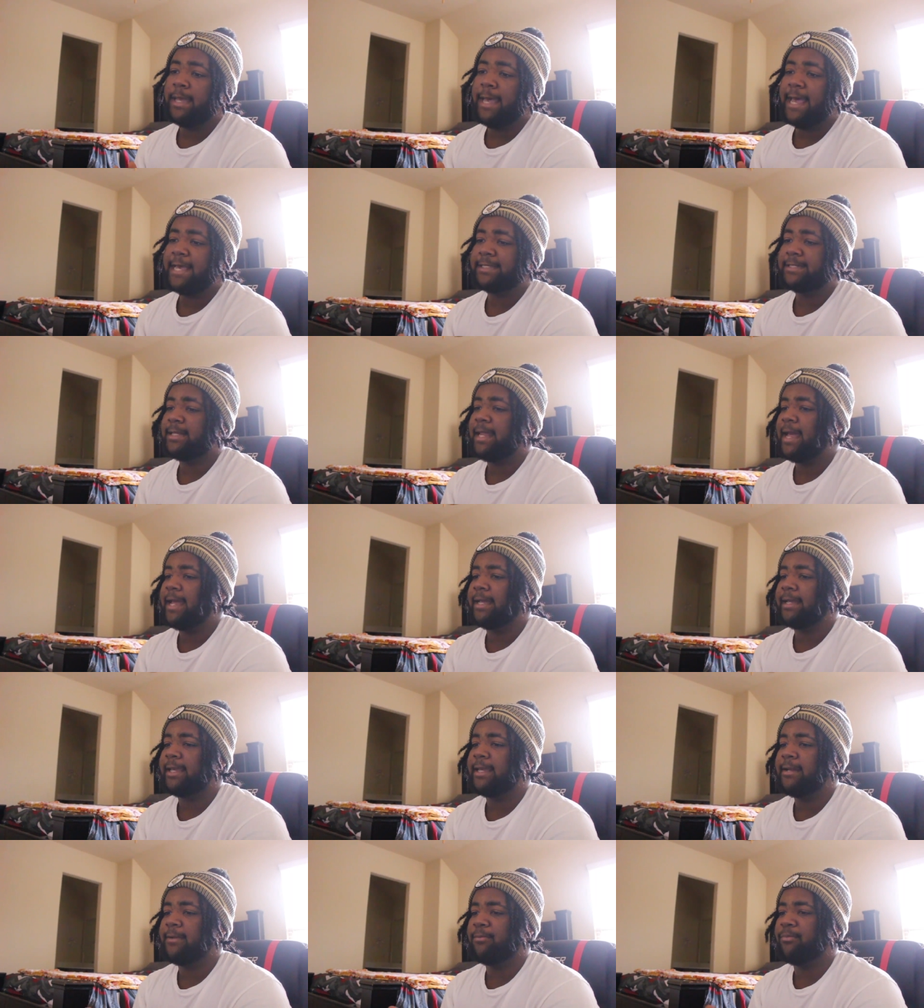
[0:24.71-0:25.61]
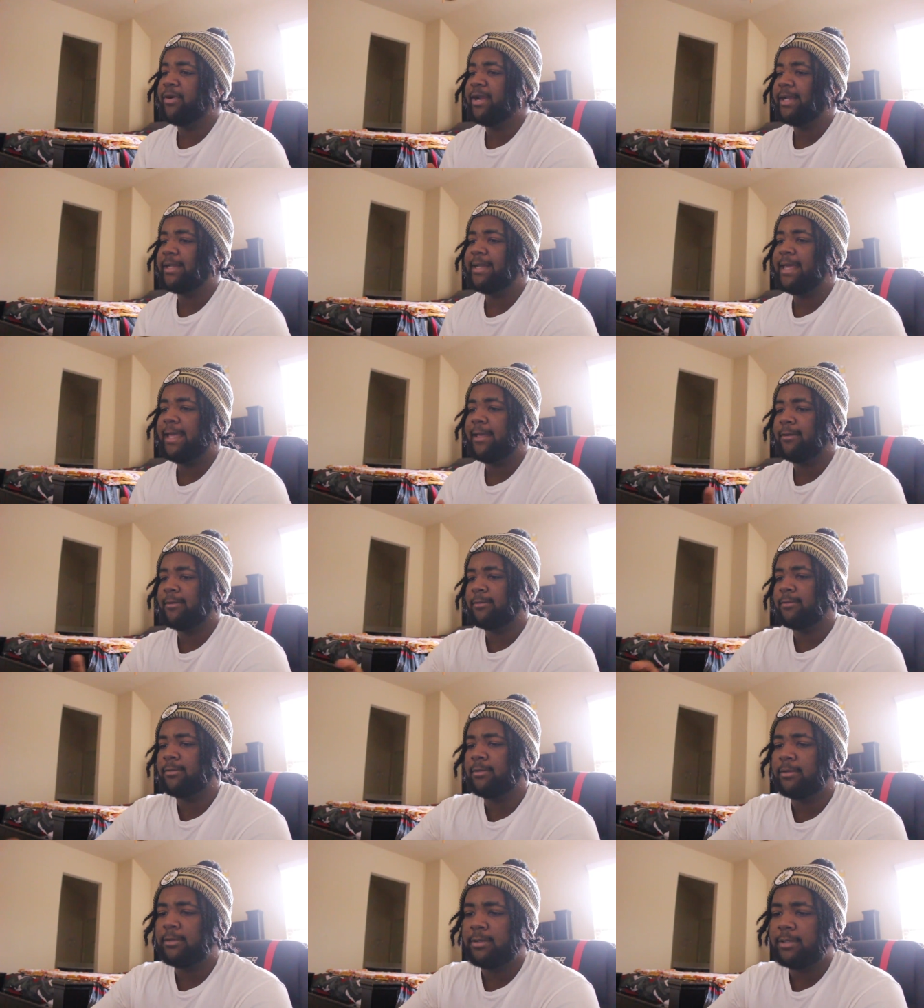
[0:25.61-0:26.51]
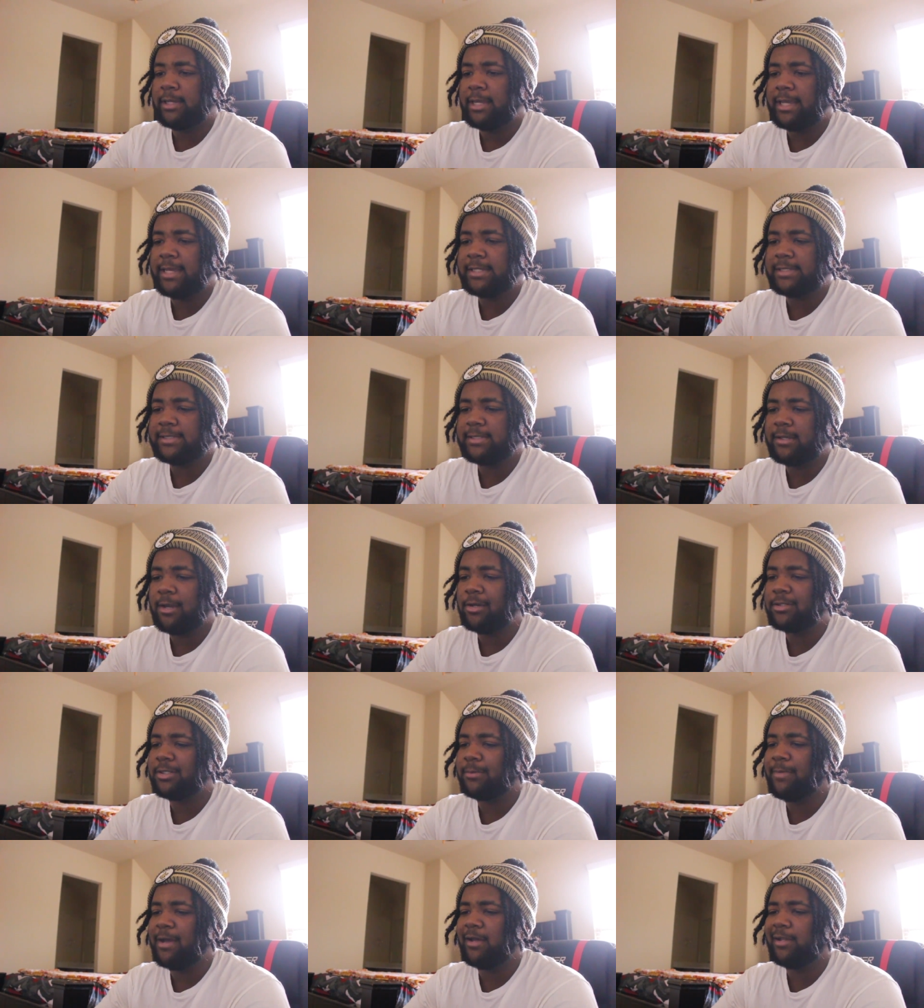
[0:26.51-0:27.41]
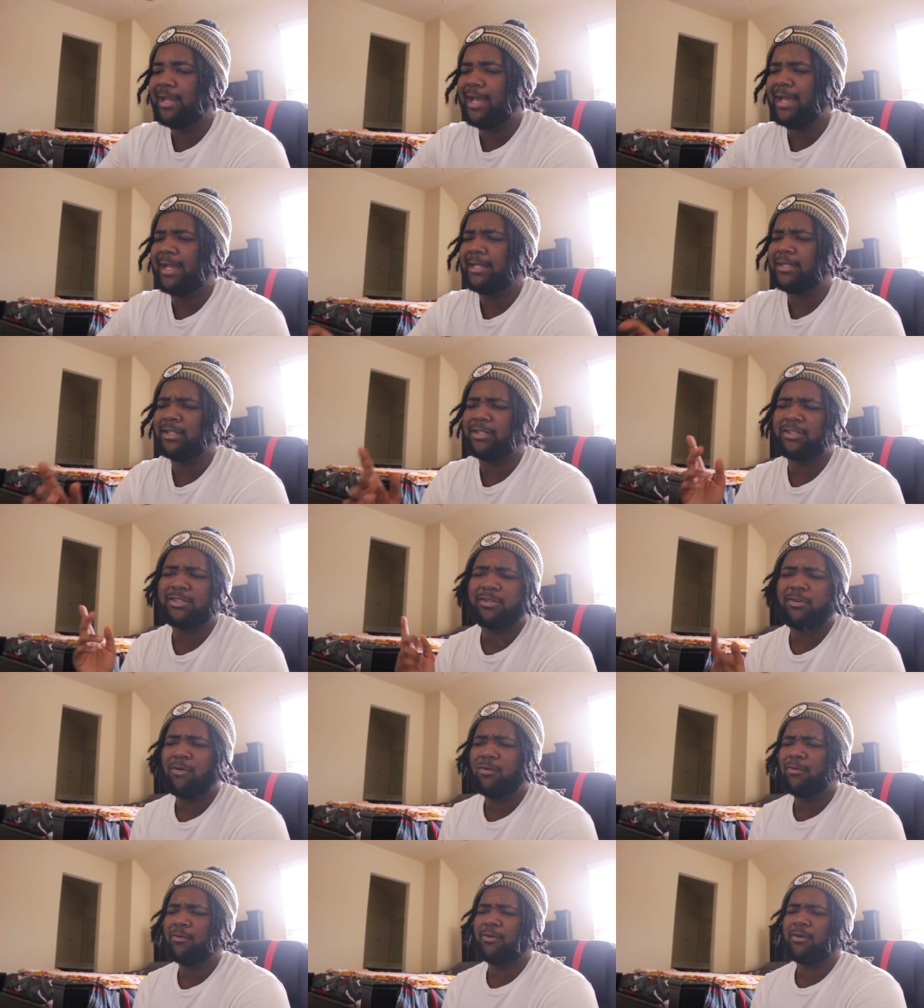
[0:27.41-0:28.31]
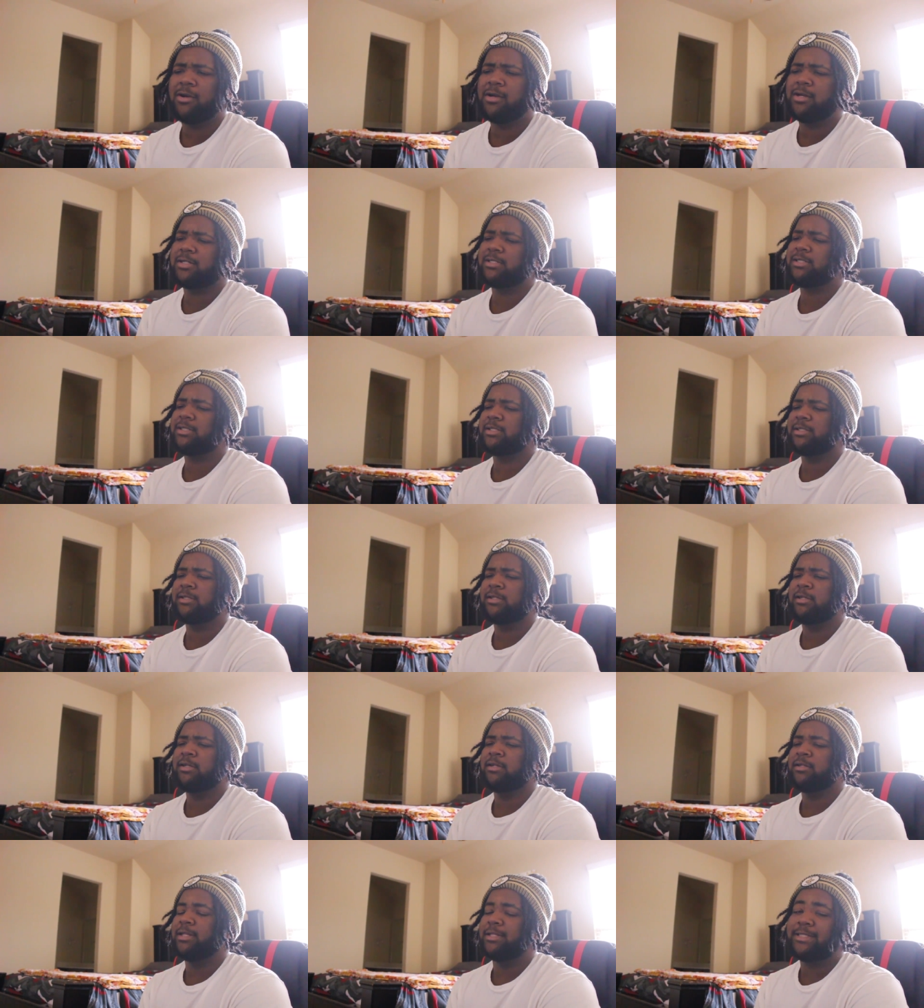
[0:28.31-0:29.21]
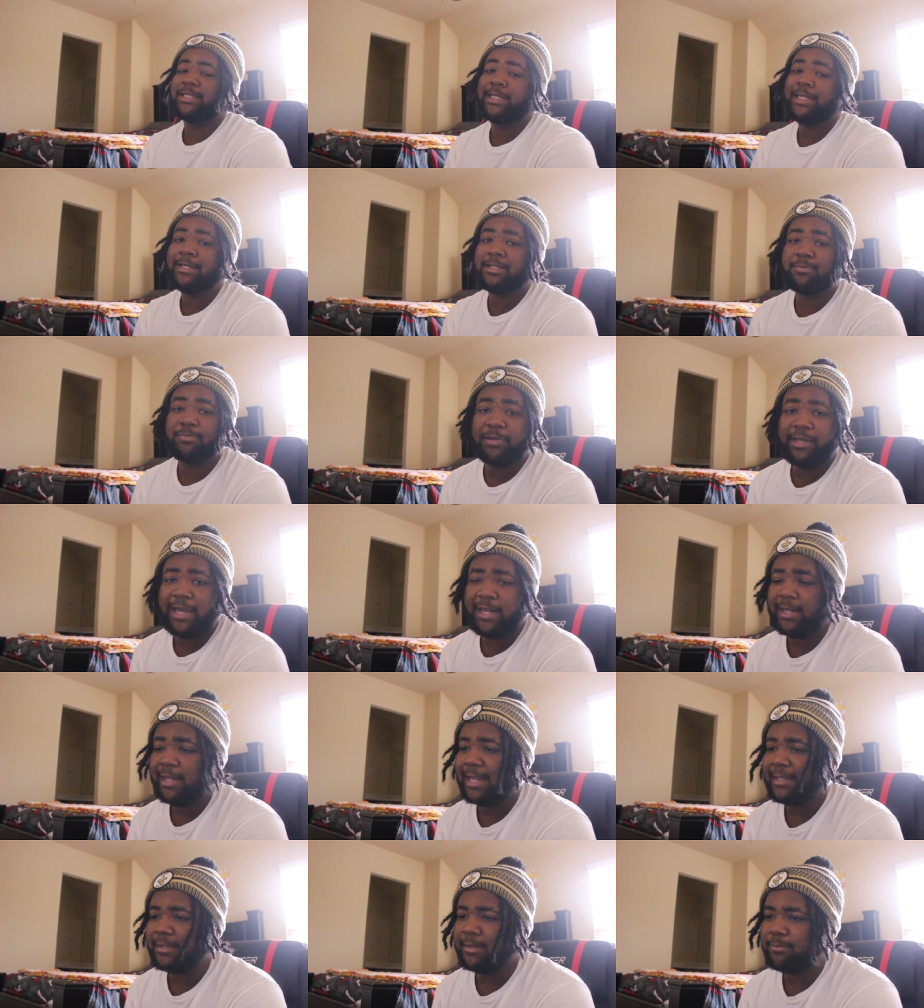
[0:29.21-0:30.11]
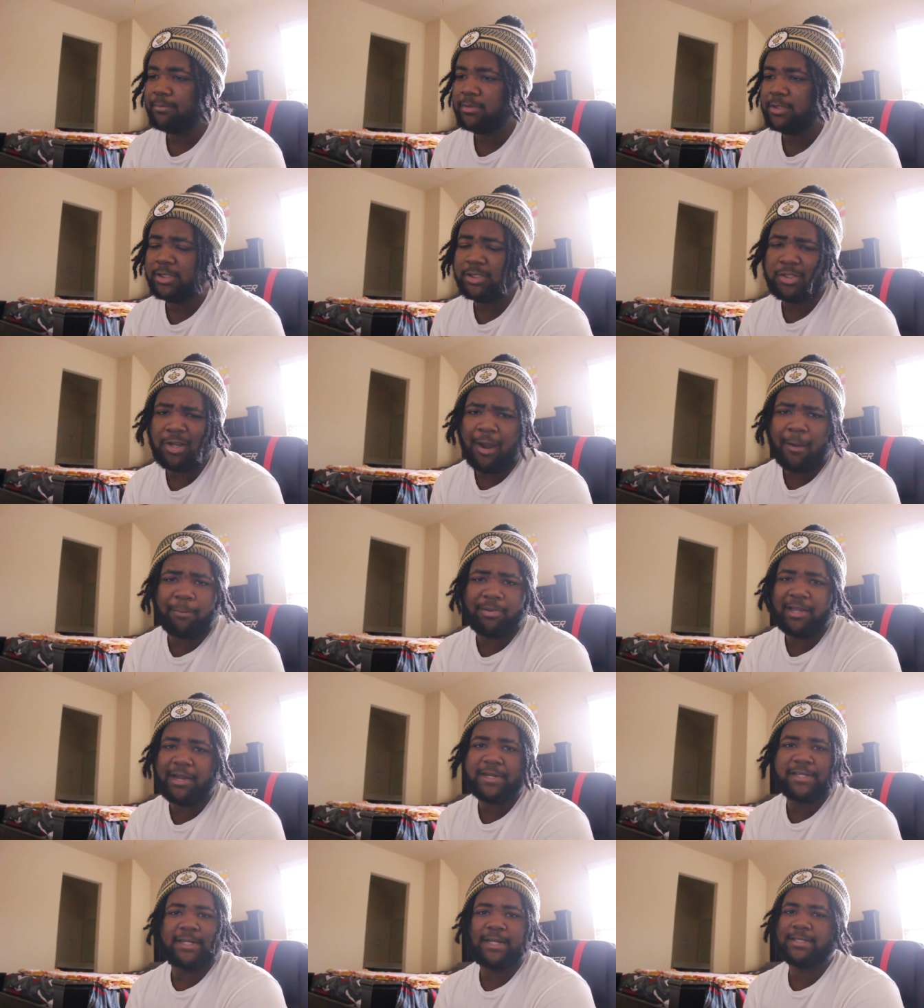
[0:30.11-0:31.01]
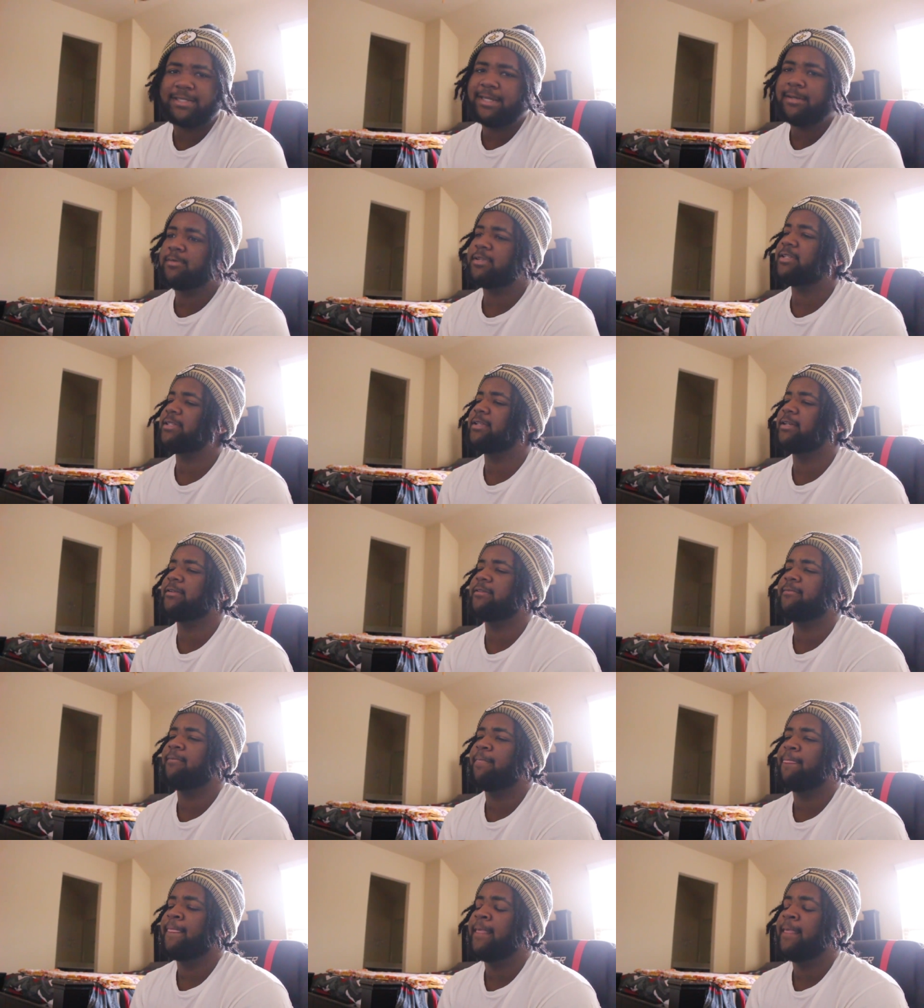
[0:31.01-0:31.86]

as like in the breakdown, it talks about like the scores, the teams playing, like the, the star players of the teams and stuff.